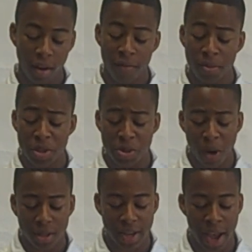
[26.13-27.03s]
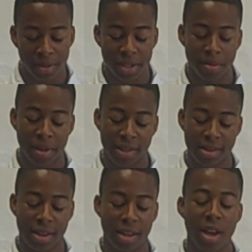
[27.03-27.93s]
From the small town to the big
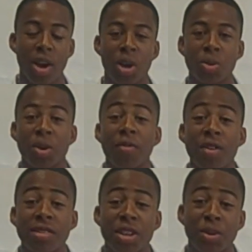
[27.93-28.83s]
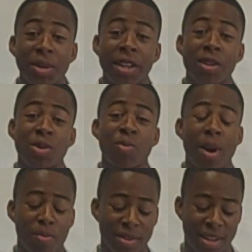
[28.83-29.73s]
city, 21st Century Leaders
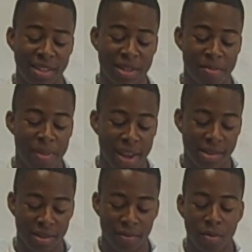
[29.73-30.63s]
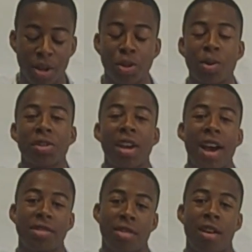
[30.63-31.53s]
represents the best of what Georgia
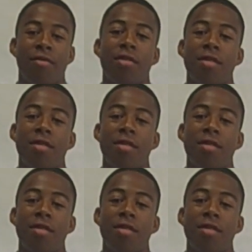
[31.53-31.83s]
has to offer.